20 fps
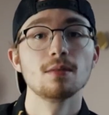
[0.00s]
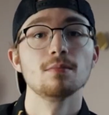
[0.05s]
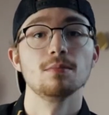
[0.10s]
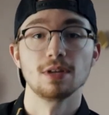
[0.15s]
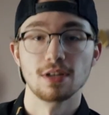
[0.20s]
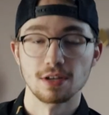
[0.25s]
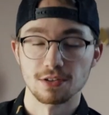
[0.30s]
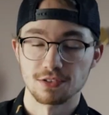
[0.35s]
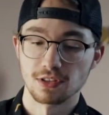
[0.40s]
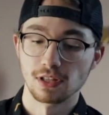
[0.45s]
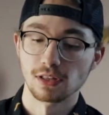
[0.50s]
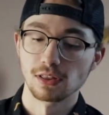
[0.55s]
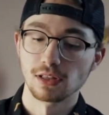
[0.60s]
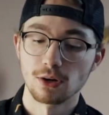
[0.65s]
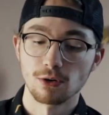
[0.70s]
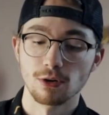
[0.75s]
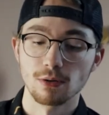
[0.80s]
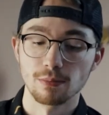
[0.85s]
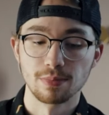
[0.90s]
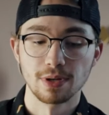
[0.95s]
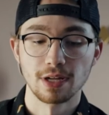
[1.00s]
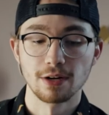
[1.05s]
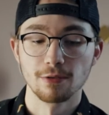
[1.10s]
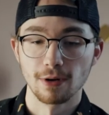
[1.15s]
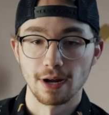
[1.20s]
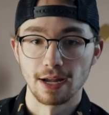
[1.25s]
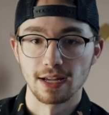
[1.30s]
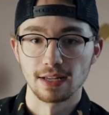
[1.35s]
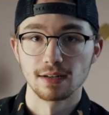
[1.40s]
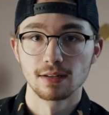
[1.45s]
because the lower bit
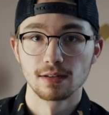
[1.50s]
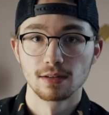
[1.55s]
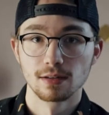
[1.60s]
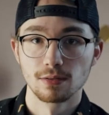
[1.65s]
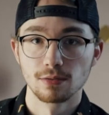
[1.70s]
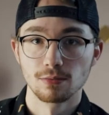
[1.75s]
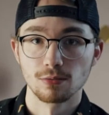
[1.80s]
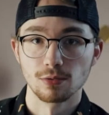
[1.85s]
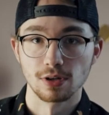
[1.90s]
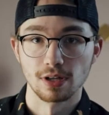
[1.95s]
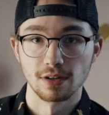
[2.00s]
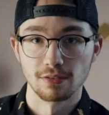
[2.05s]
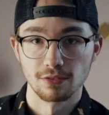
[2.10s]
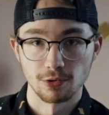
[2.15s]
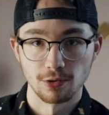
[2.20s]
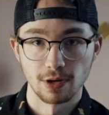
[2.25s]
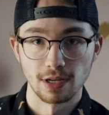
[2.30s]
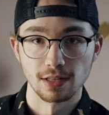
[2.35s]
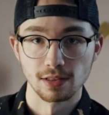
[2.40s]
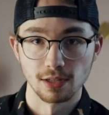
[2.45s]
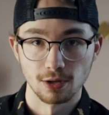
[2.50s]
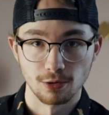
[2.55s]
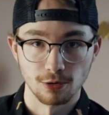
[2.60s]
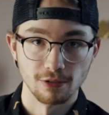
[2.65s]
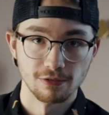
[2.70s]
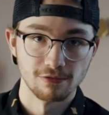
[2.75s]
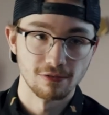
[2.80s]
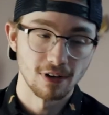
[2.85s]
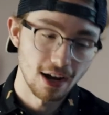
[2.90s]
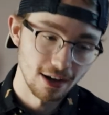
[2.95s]
rate will give you a
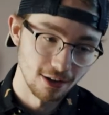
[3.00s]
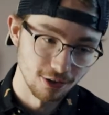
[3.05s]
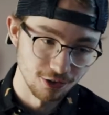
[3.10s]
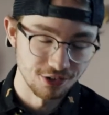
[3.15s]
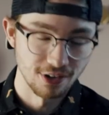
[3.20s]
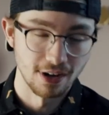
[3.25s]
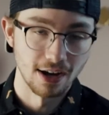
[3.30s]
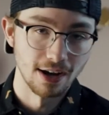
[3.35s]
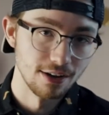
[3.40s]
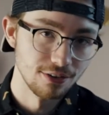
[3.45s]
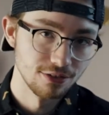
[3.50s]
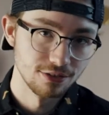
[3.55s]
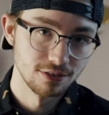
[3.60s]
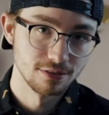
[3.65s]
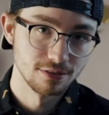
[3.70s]
lower file size.